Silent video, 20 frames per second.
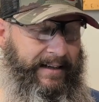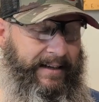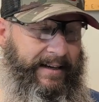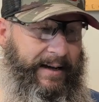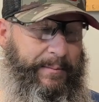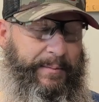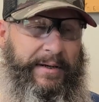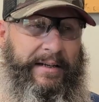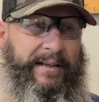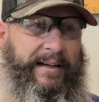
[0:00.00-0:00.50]

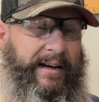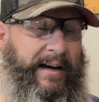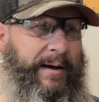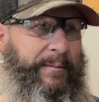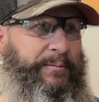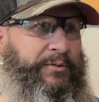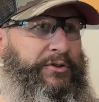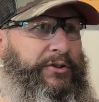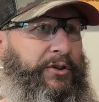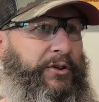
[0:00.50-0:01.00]

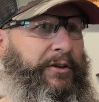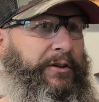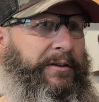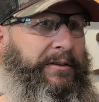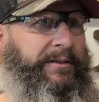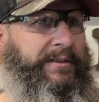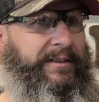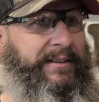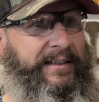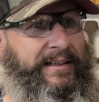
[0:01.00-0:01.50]
I'm sure
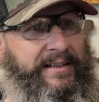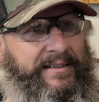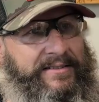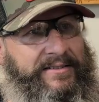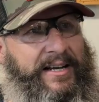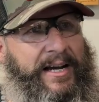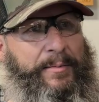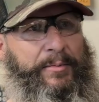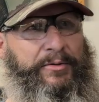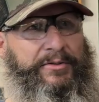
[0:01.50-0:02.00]
in a
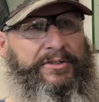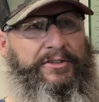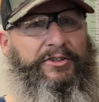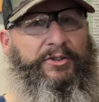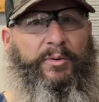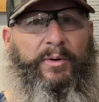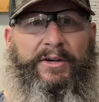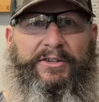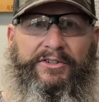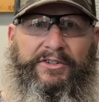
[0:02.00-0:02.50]
cyber
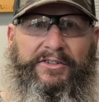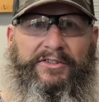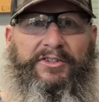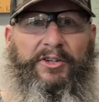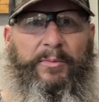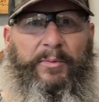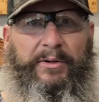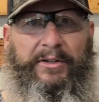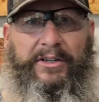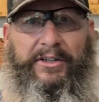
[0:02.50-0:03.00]
situation
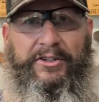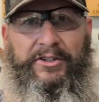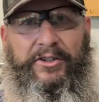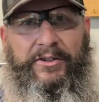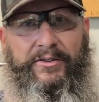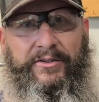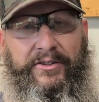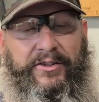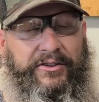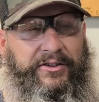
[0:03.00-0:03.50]
someone
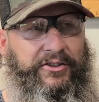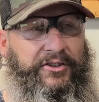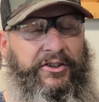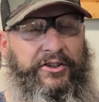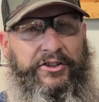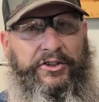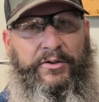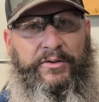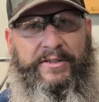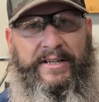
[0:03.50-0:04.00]

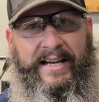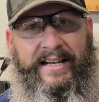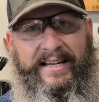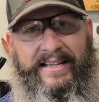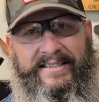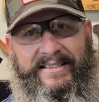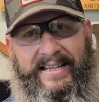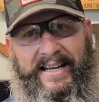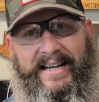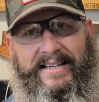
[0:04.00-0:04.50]
could use that
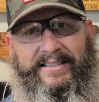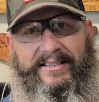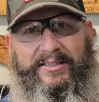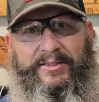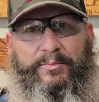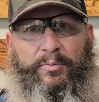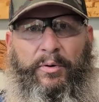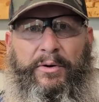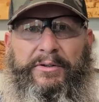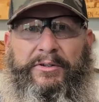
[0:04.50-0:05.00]
as an access
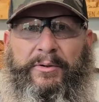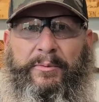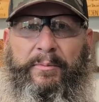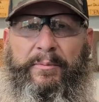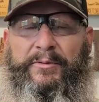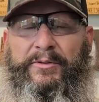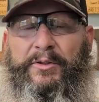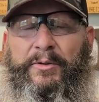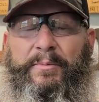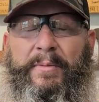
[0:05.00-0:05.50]
point
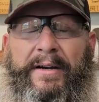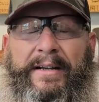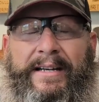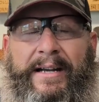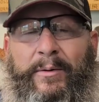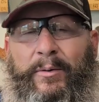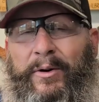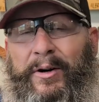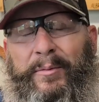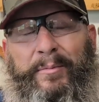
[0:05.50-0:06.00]
to my
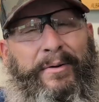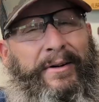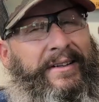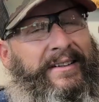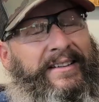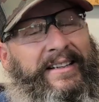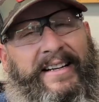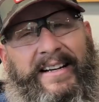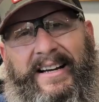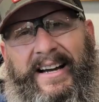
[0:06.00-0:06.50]
network, but
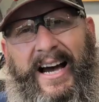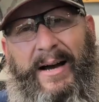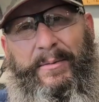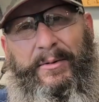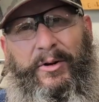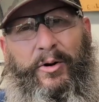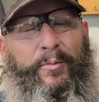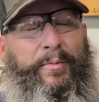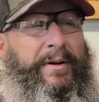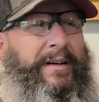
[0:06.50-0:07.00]
I'm a
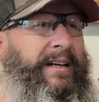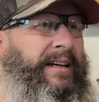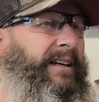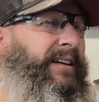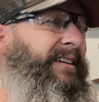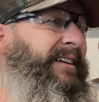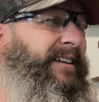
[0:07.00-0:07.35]
nobody.